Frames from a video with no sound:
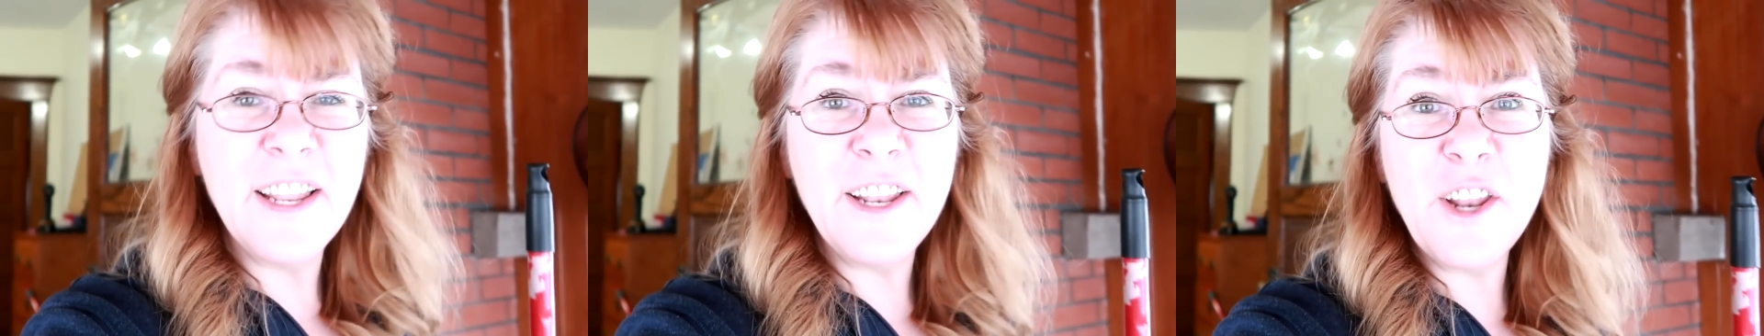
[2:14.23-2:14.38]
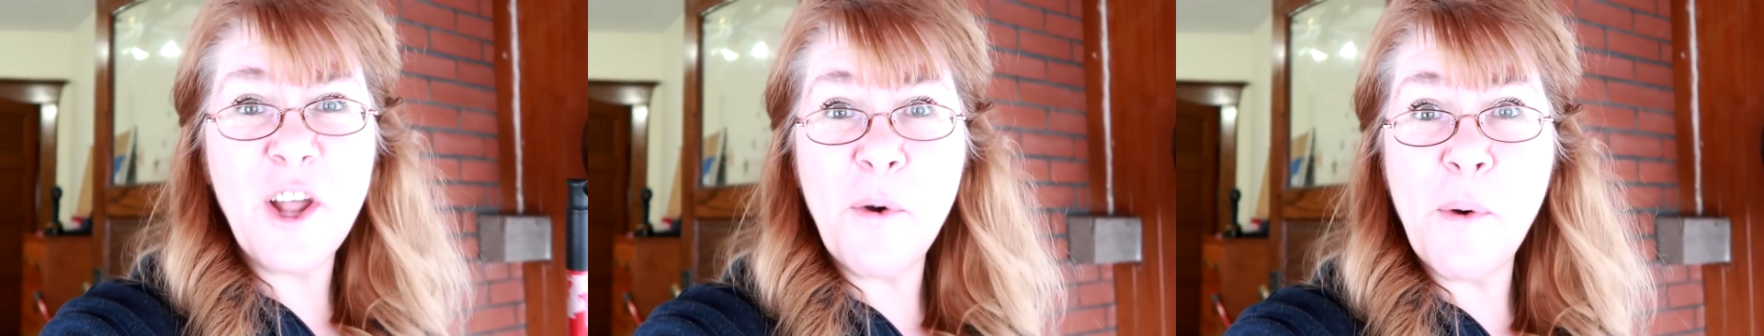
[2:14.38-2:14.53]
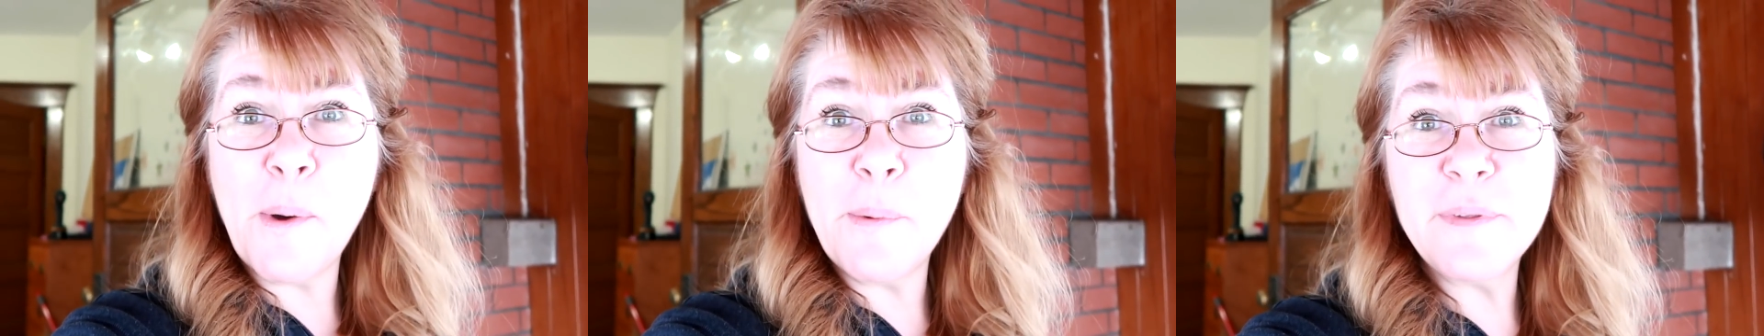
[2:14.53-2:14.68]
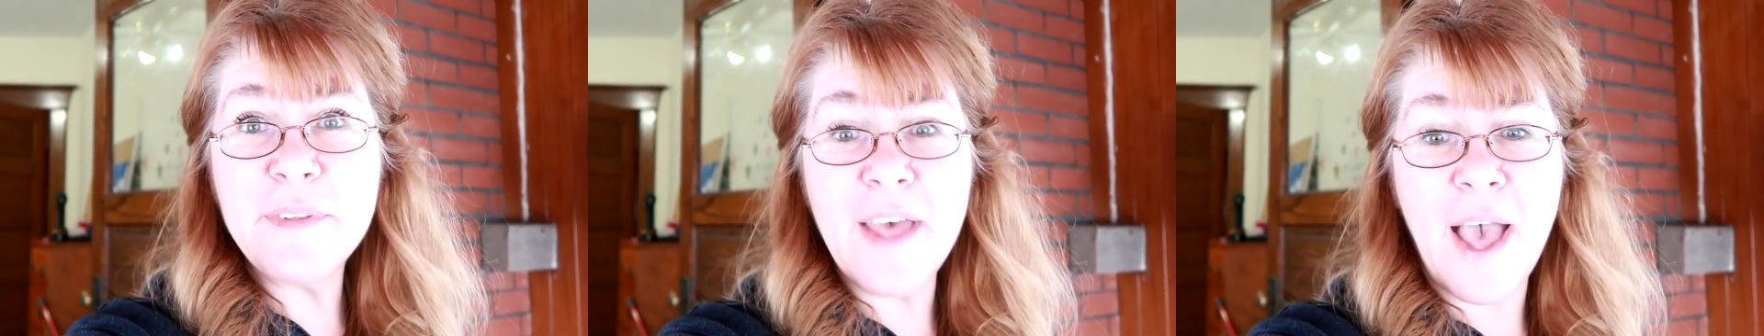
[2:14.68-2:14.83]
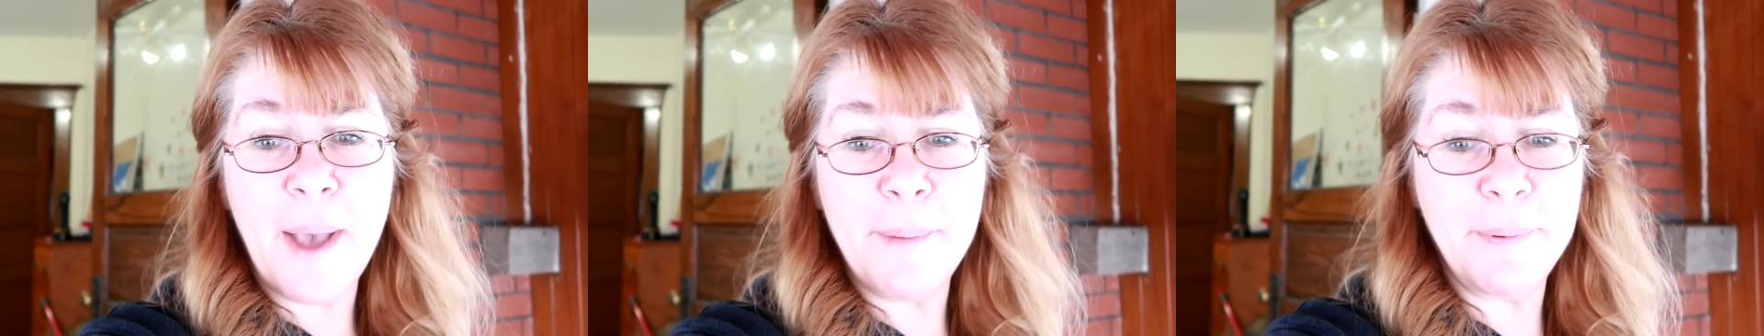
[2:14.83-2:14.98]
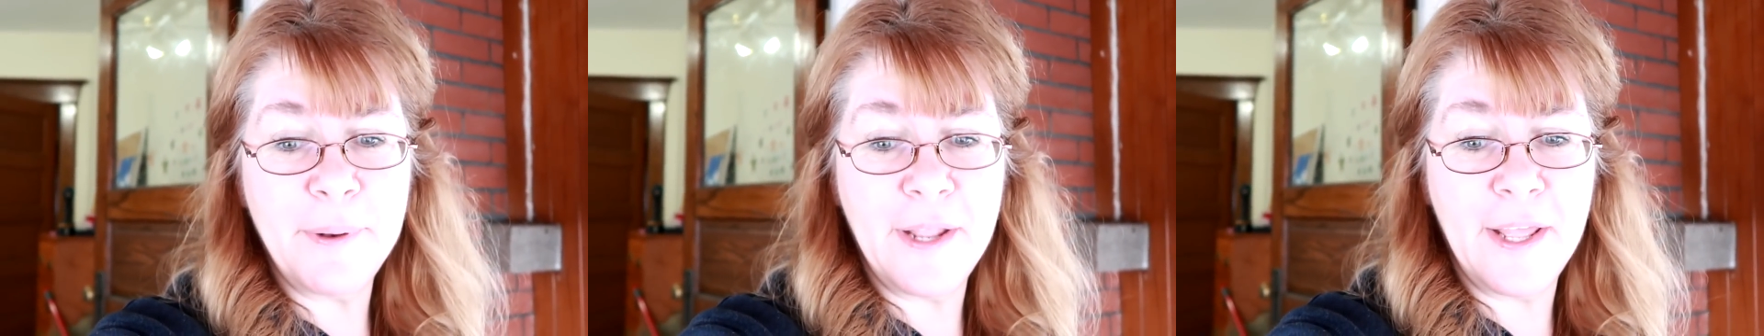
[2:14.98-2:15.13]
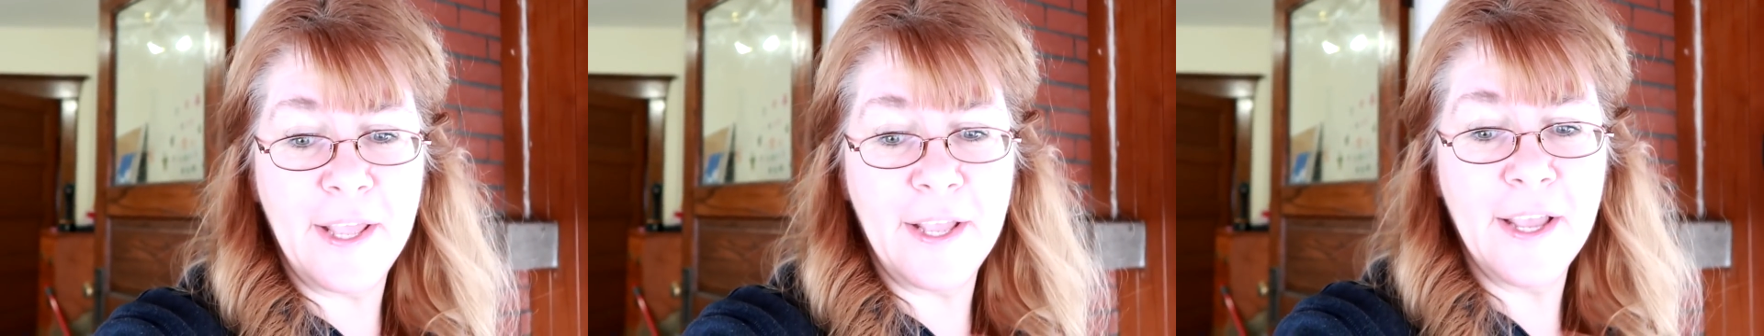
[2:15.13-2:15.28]
didn't know what was
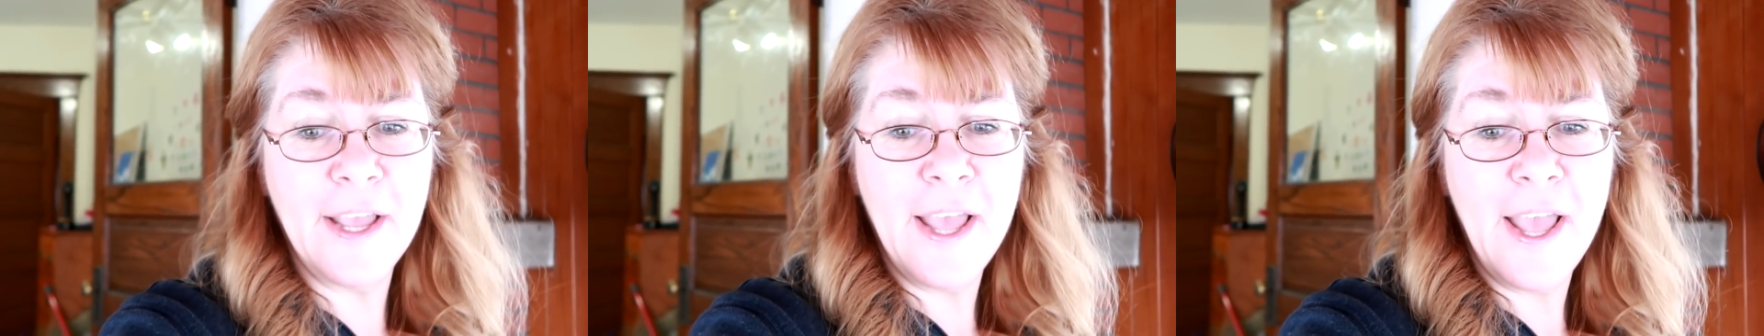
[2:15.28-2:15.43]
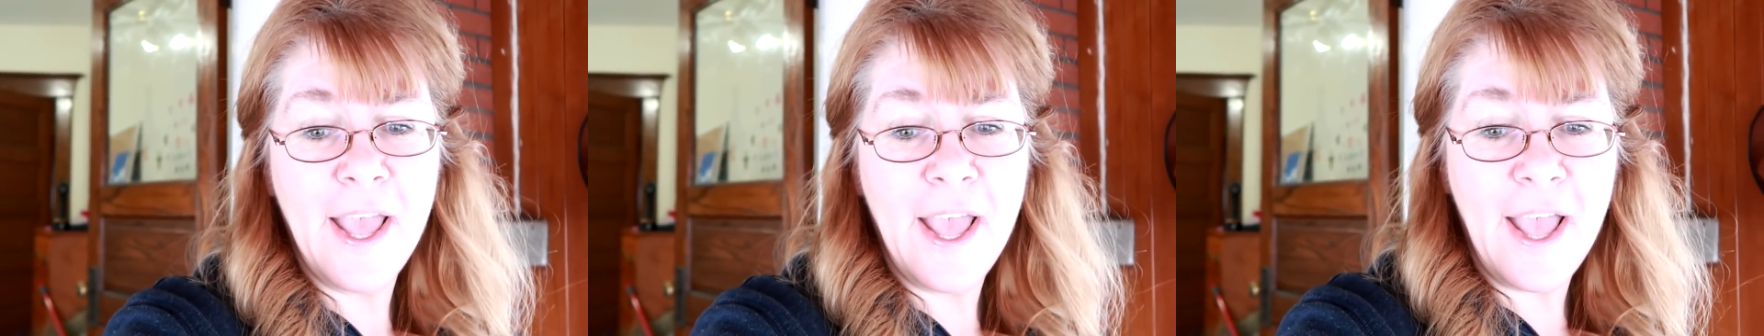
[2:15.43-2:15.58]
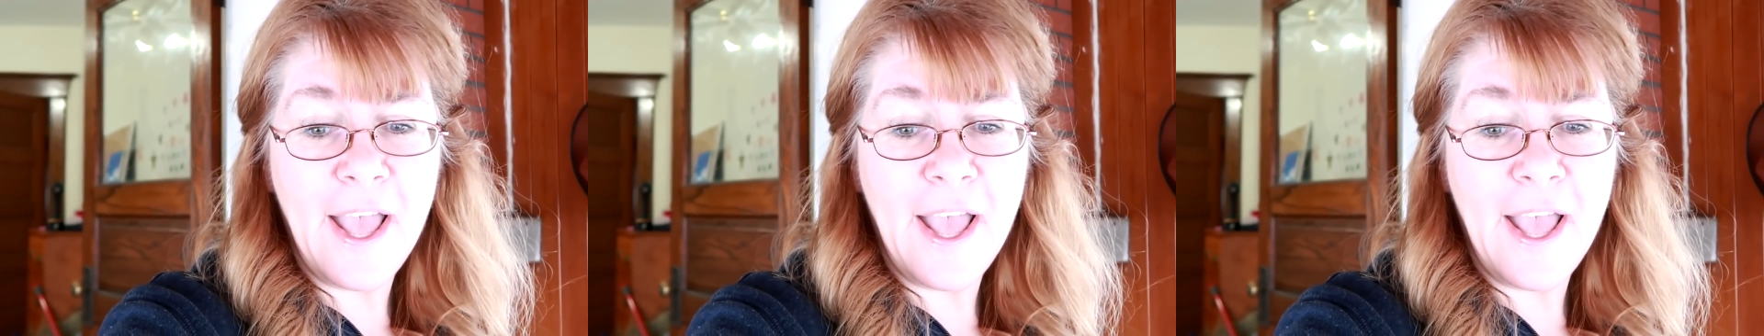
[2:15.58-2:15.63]
happening.